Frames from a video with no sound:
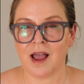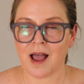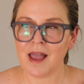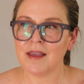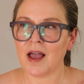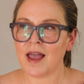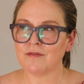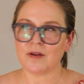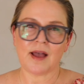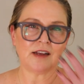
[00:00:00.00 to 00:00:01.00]
I
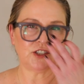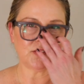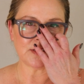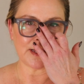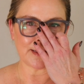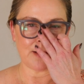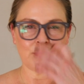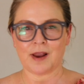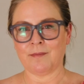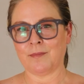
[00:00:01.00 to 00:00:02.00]
have had shoes like that
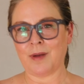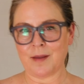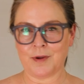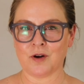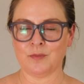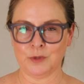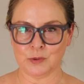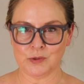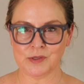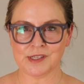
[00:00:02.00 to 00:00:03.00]
where I buy a pair of
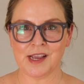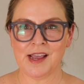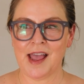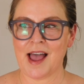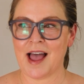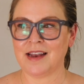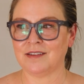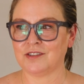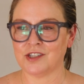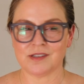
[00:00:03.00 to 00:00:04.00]
mules
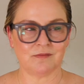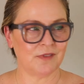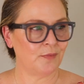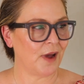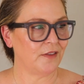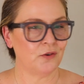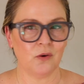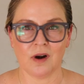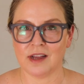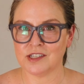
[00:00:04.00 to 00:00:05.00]
and just, they're by the
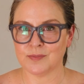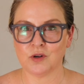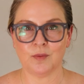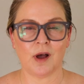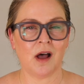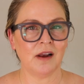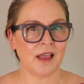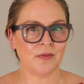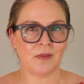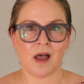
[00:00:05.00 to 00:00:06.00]
door. I just put them on
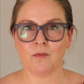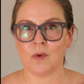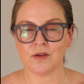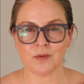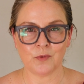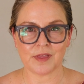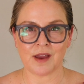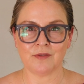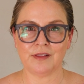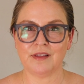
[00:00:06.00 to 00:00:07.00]
and I wear them with
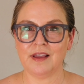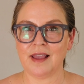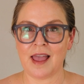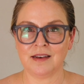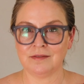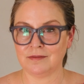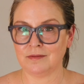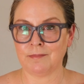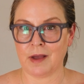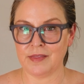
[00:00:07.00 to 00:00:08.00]
everything, and
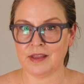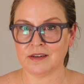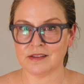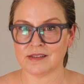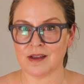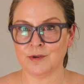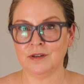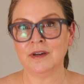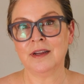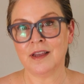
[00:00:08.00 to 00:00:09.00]
by the end of the
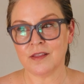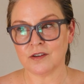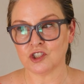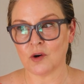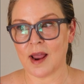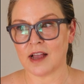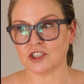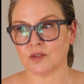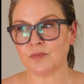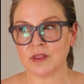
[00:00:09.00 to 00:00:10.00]
summer they're
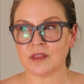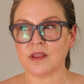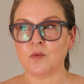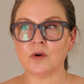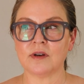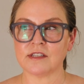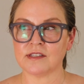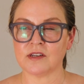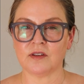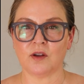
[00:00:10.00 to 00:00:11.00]
trashed, but they weren't
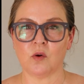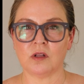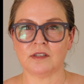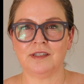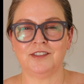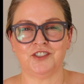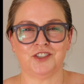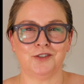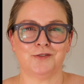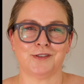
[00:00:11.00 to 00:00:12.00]
necessarily quality
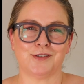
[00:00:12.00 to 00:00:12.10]
shoes,